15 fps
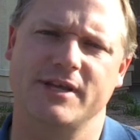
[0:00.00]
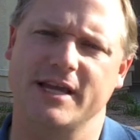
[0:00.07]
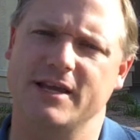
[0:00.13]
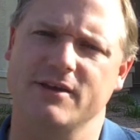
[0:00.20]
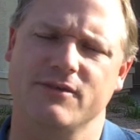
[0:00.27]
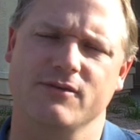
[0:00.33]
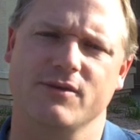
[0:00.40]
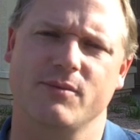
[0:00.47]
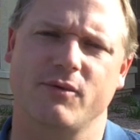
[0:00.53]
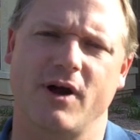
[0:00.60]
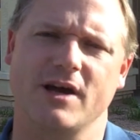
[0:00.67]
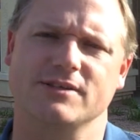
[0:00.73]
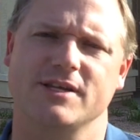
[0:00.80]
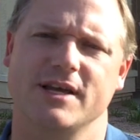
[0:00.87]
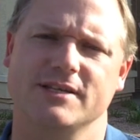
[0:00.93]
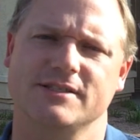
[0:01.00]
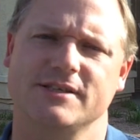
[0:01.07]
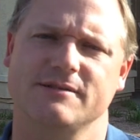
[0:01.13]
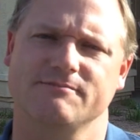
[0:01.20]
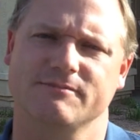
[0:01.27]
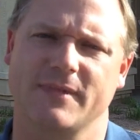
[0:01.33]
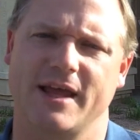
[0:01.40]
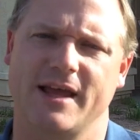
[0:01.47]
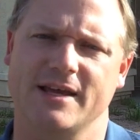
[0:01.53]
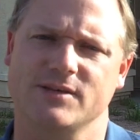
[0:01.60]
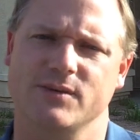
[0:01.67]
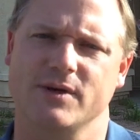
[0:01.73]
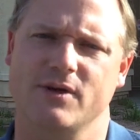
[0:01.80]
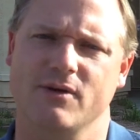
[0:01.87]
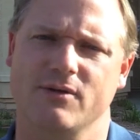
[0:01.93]
take you through the process
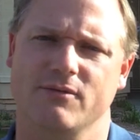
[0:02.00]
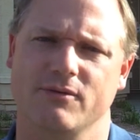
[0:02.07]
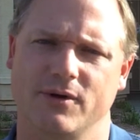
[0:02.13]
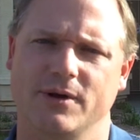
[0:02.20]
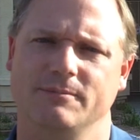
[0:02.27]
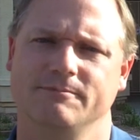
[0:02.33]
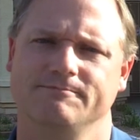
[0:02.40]
as we go through it.